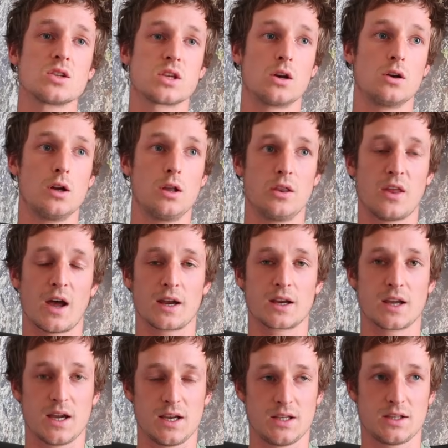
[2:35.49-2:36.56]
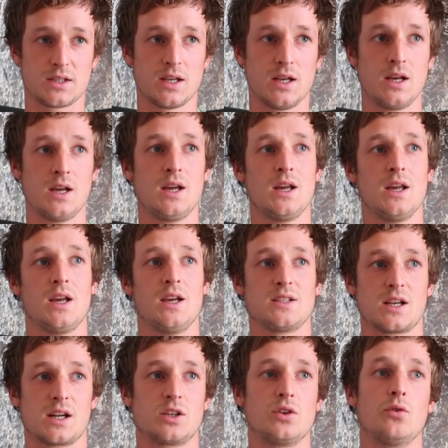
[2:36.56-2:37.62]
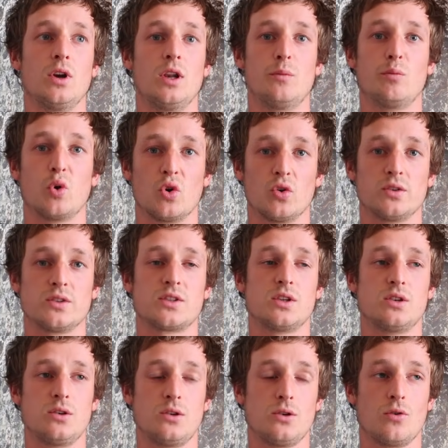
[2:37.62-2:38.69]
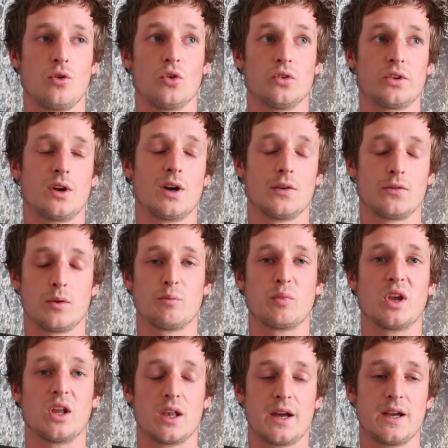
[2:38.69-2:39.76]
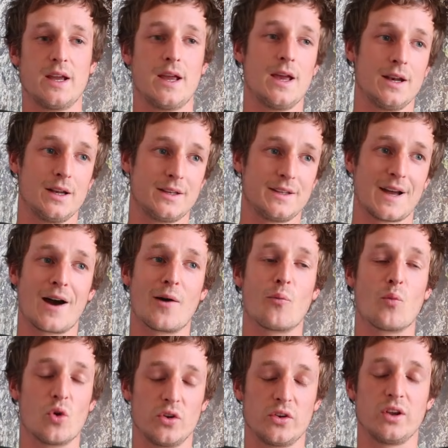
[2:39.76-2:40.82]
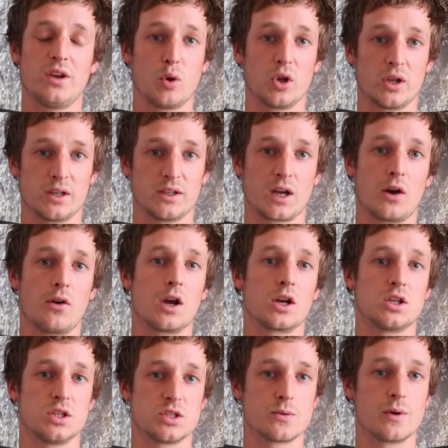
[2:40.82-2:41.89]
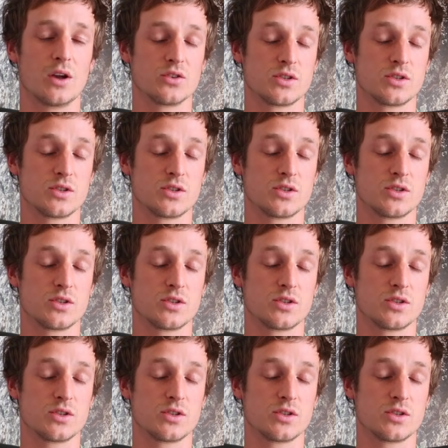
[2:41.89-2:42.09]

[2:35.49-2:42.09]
So in that case, it's actually really important to also have the belay in a downward pulling direction as well.